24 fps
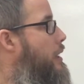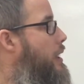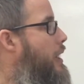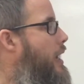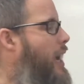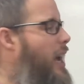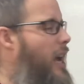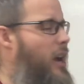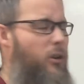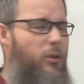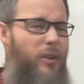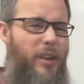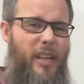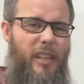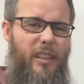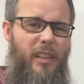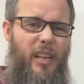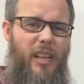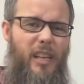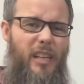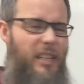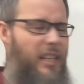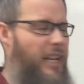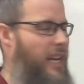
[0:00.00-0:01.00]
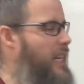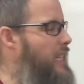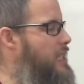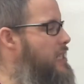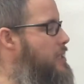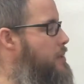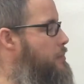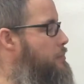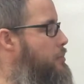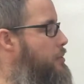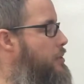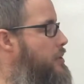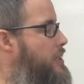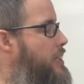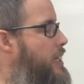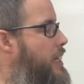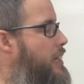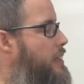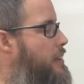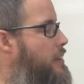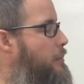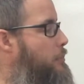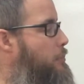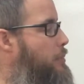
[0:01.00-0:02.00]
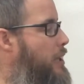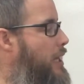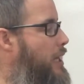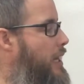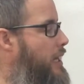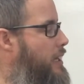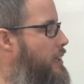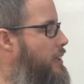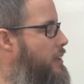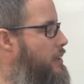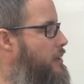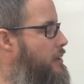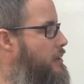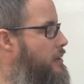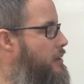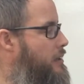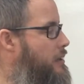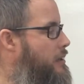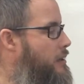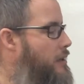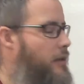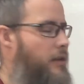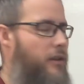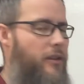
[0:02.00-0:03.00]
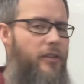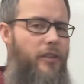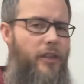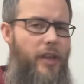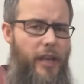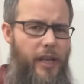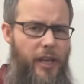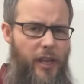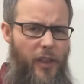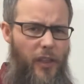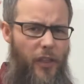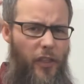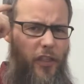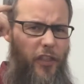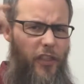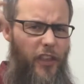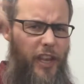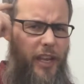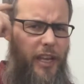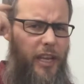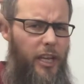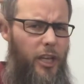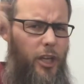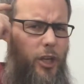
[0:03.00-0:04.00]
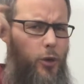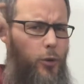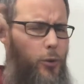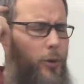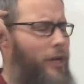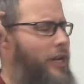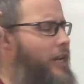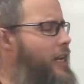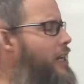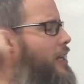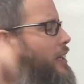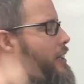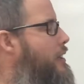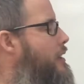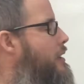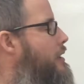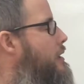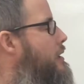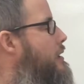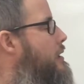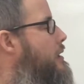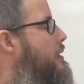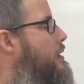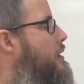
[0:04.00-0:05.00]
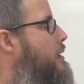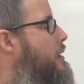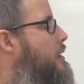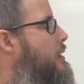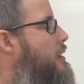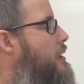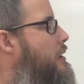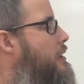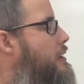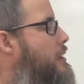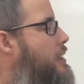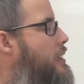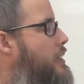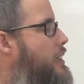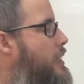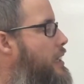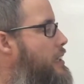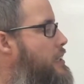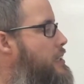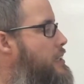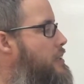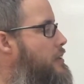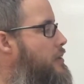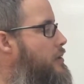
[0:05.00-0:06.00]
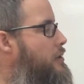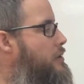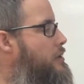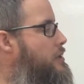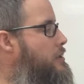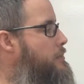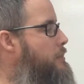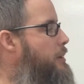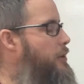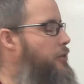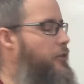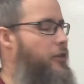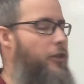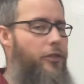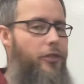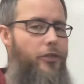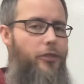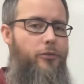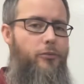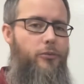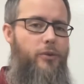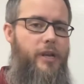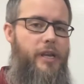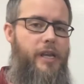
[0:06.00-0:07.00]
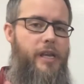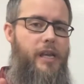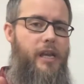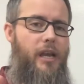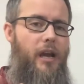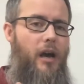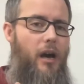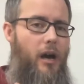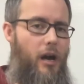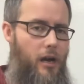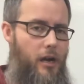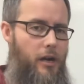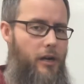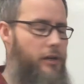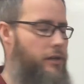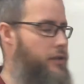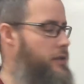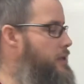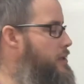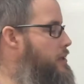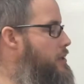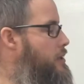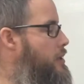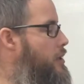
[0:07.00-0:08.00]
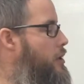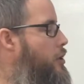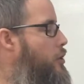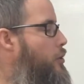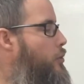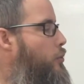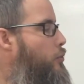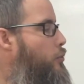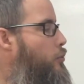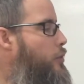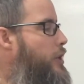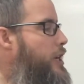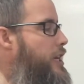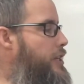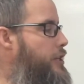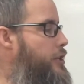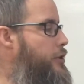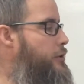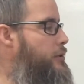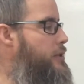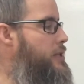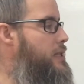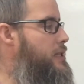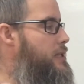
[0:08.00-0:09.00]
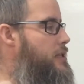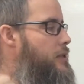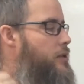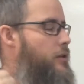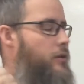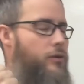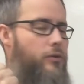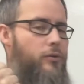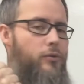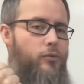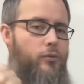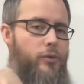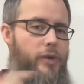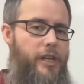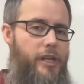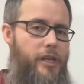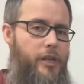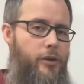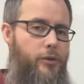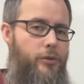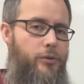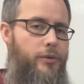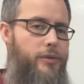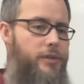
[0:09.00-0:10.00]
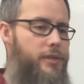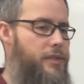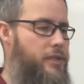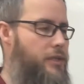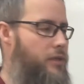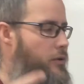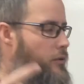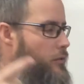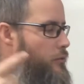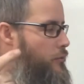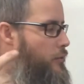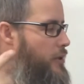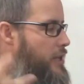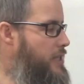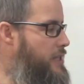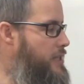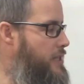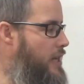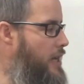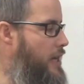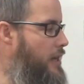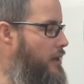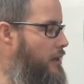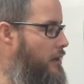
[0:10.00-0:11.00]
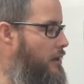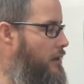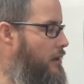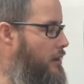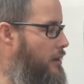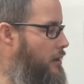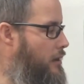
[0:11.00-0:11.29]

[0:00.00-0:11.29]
How can the class protect the planet? They can think green. The class learns about the 3 R's: reduce, reuse, recycle.